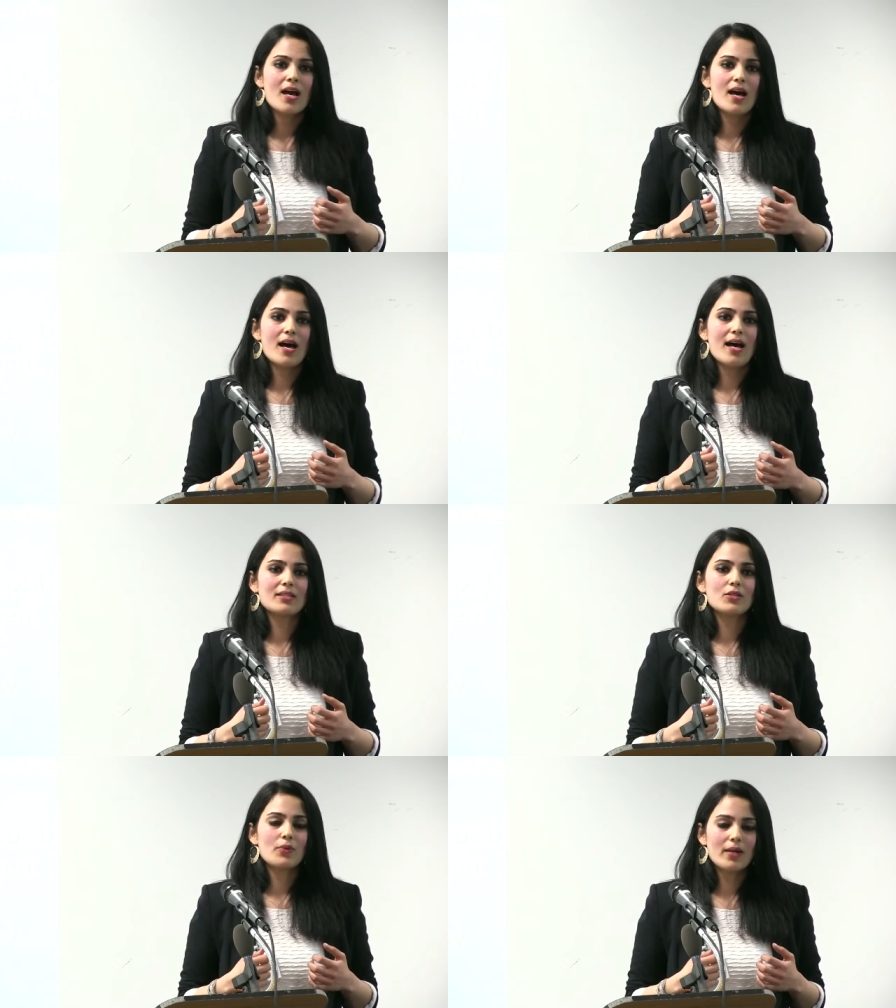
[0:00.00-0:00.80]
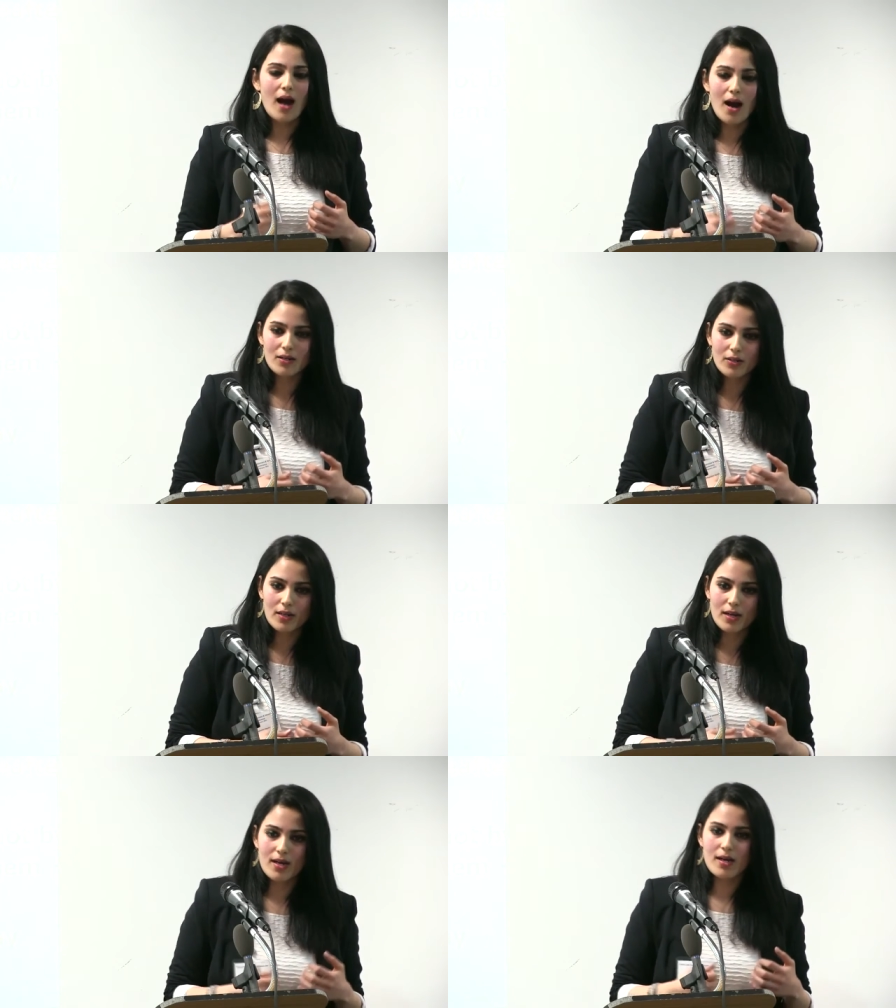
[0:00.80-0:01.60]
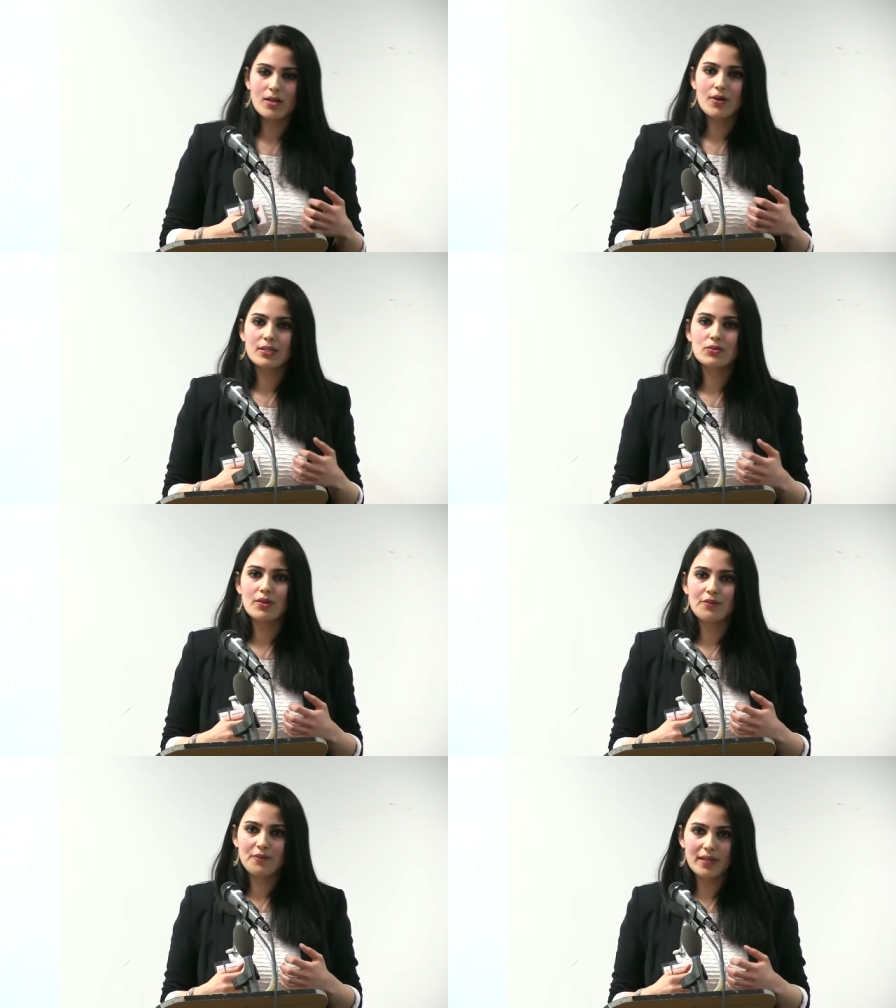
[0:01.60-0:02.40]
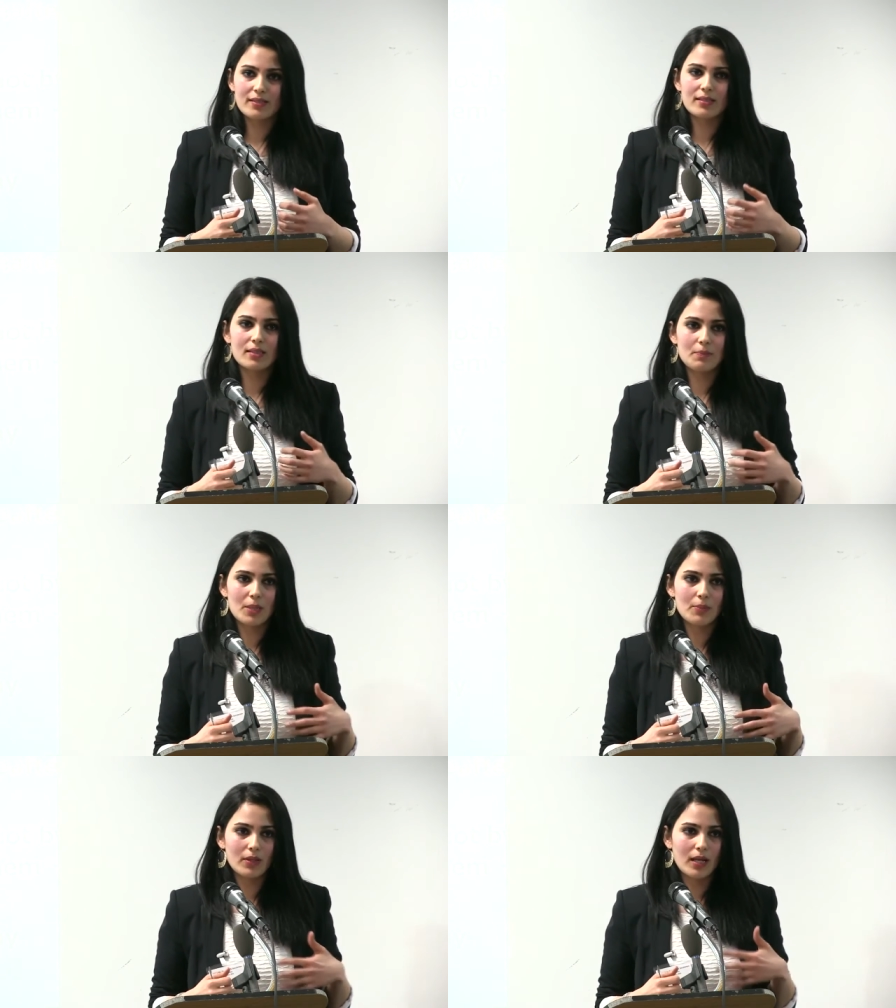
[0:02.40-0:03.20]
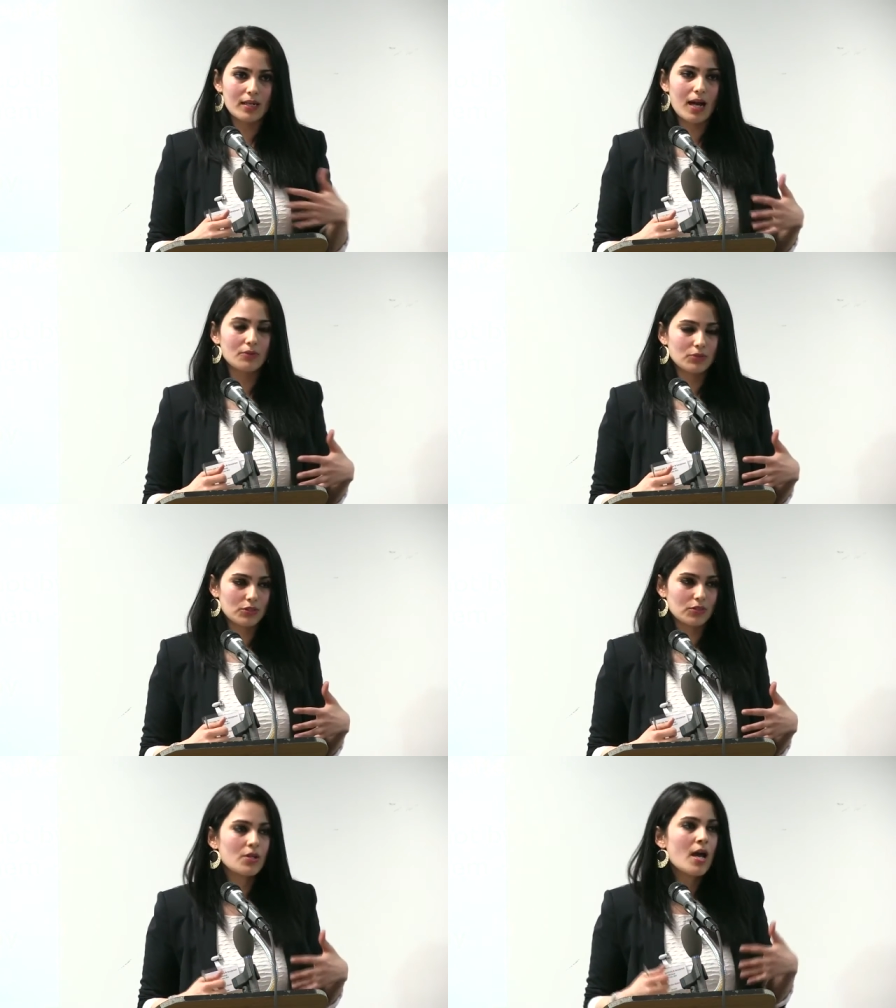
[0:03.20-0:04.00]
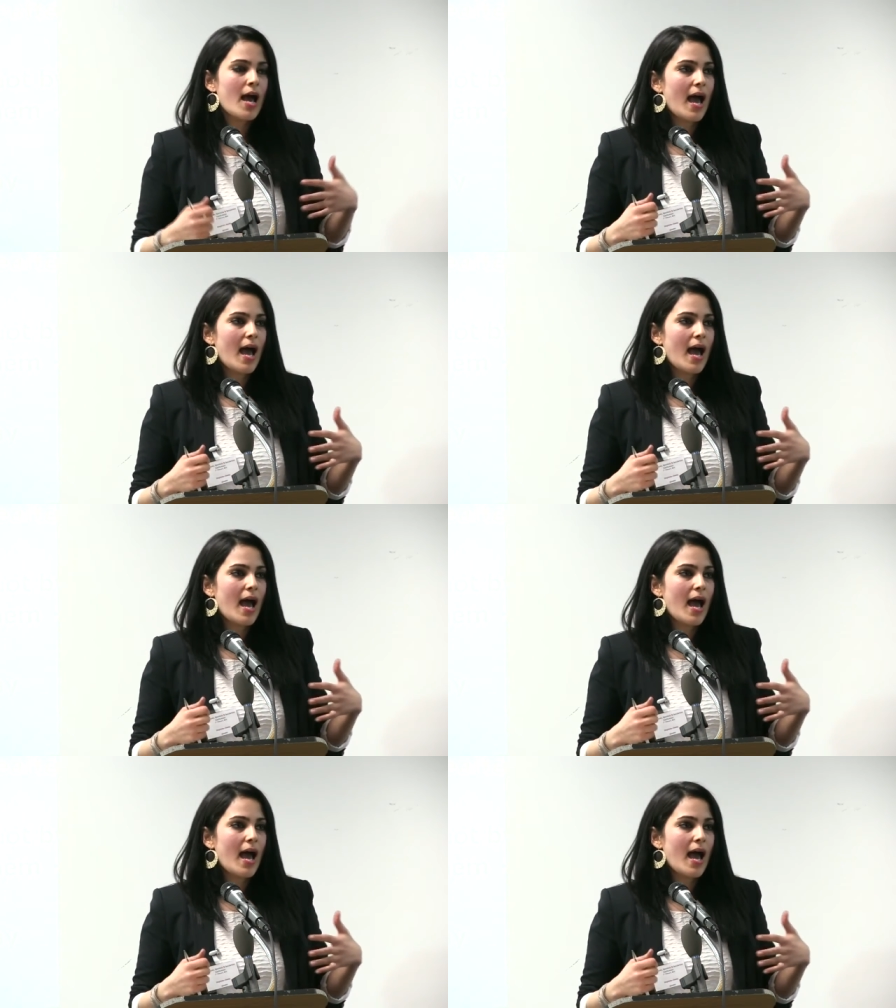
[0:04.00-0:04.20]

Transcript: and you are uh, going to affect the people around you.